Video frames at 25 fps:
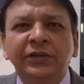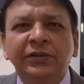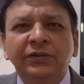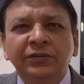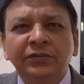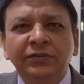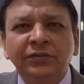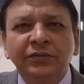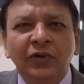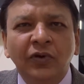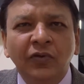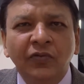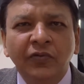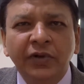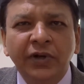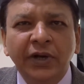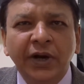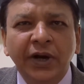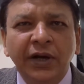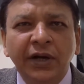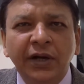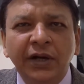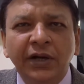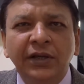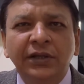
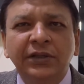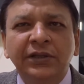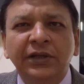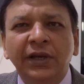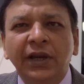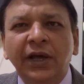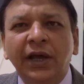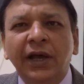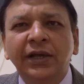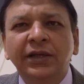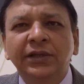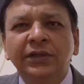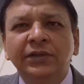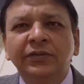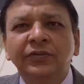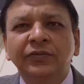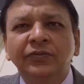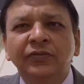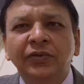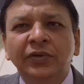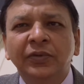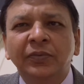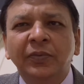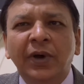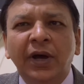override initialize
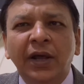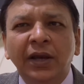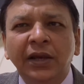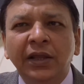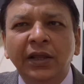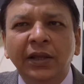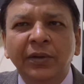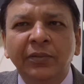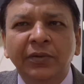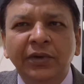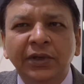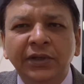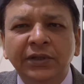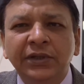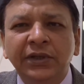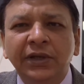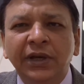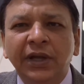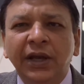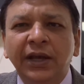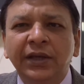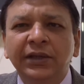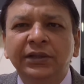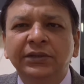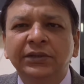football game
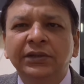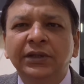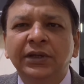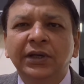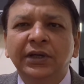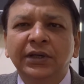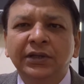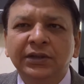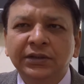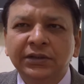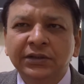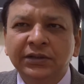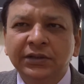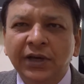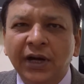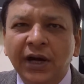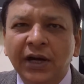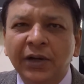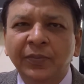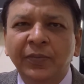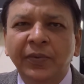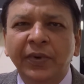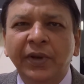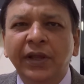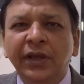initialize,
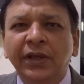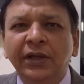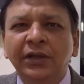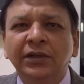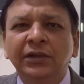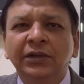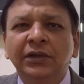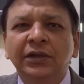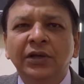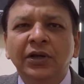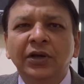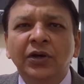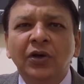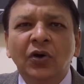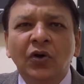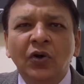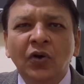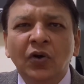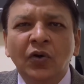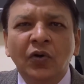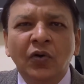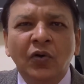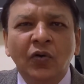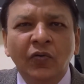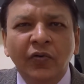start playing,
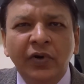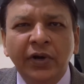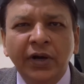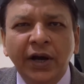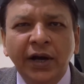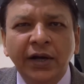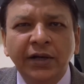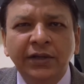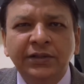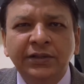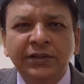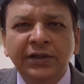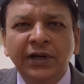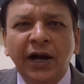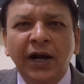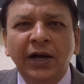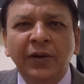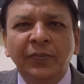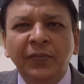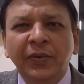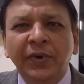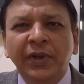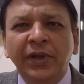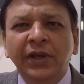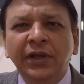override start
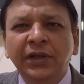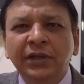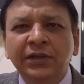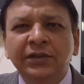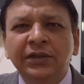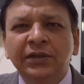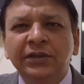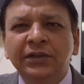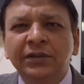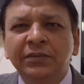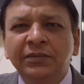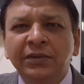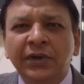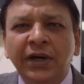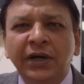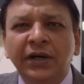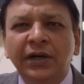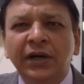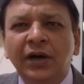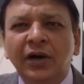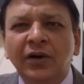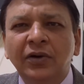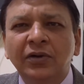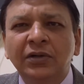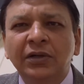play
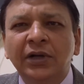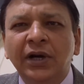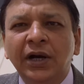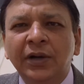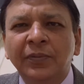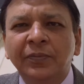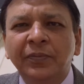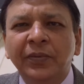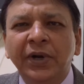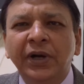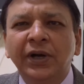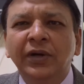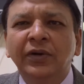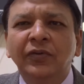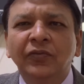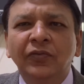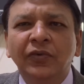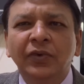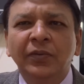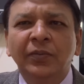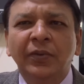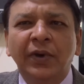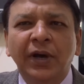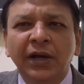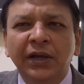system.out.print
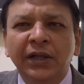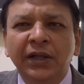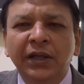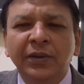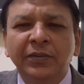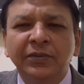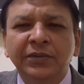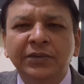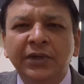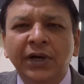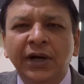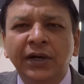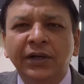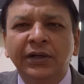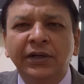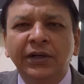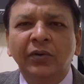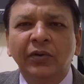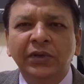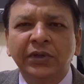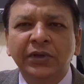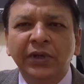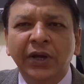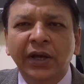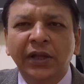football game started,
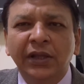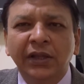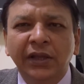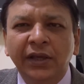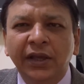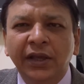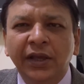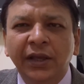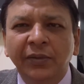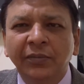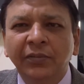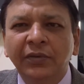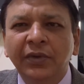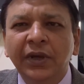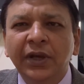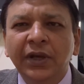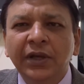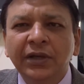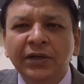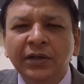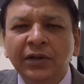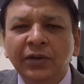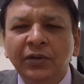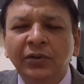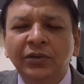enjoy the game,
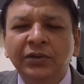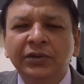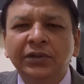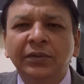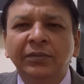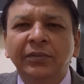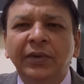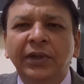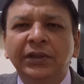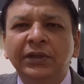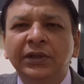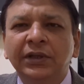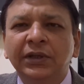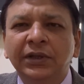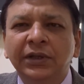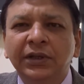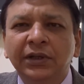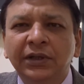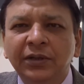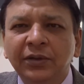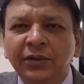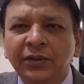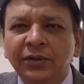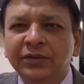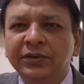close the method,
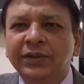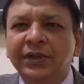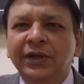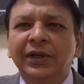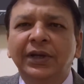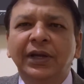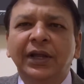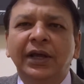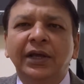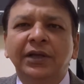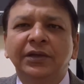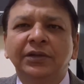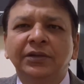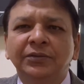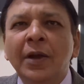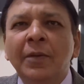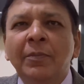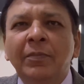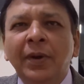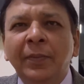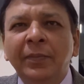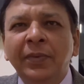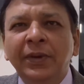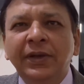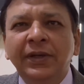close the class.
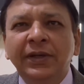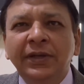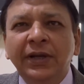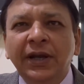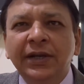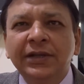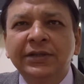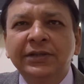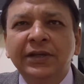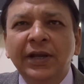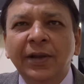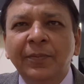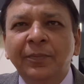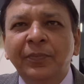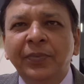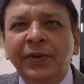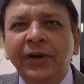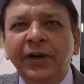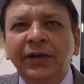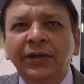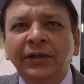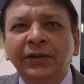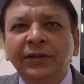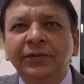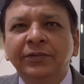Public class
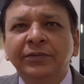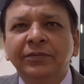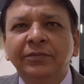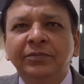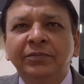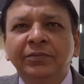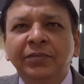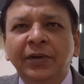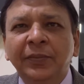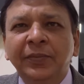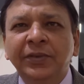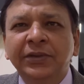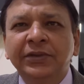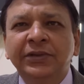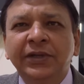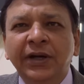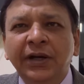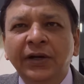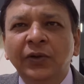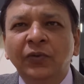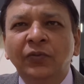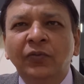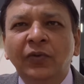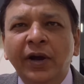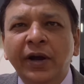template, public
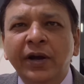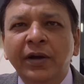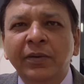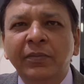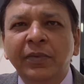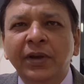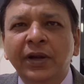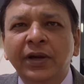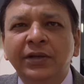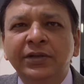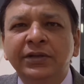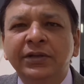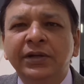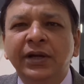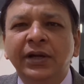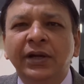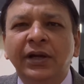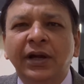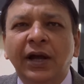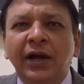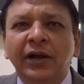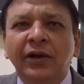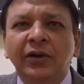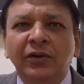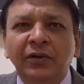static void main string
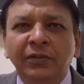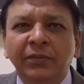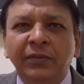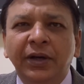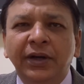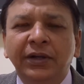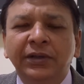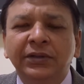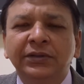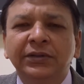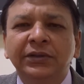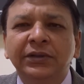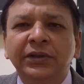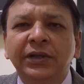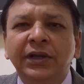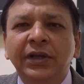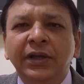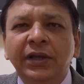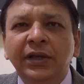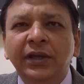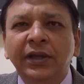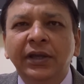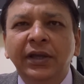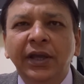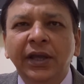arguments,
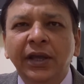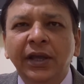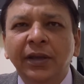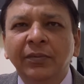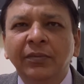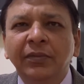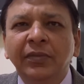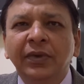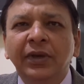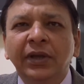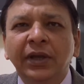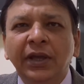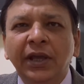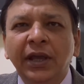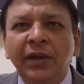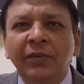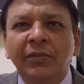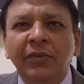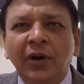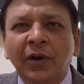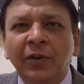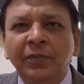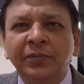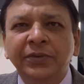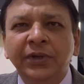game
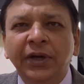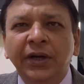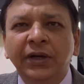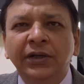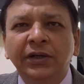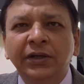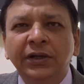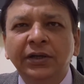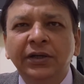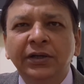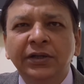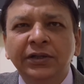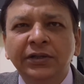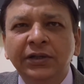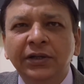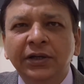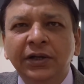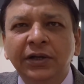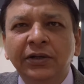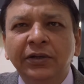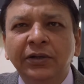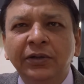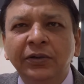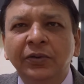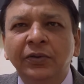object is equal
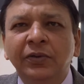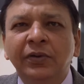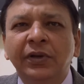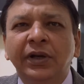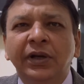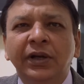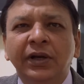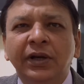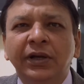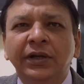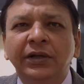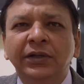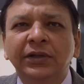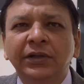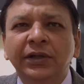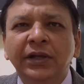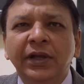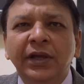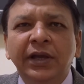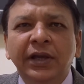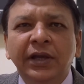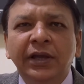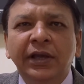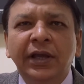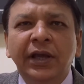to new cricket,
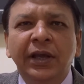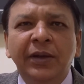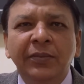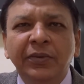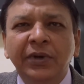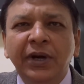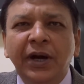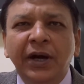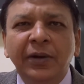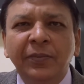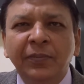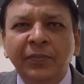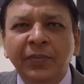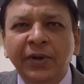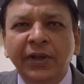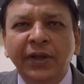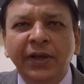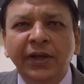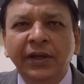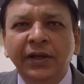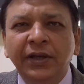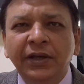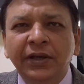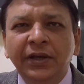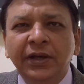
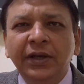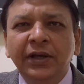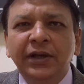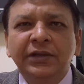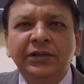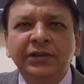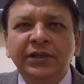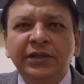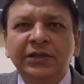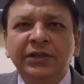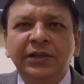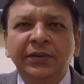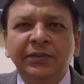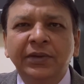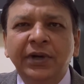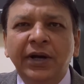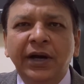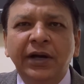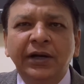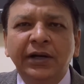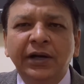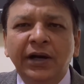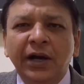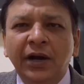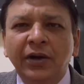game.play
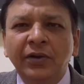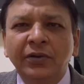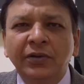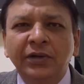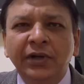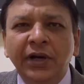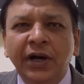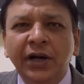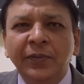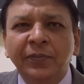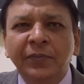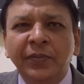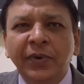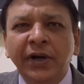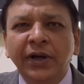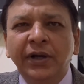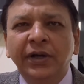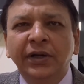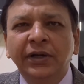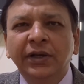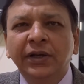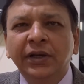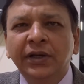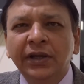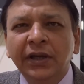system.out.print
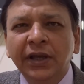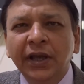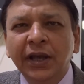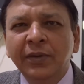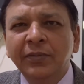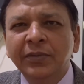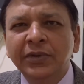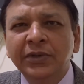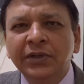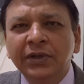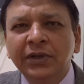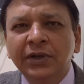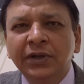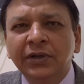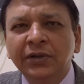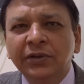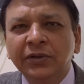game is equal to new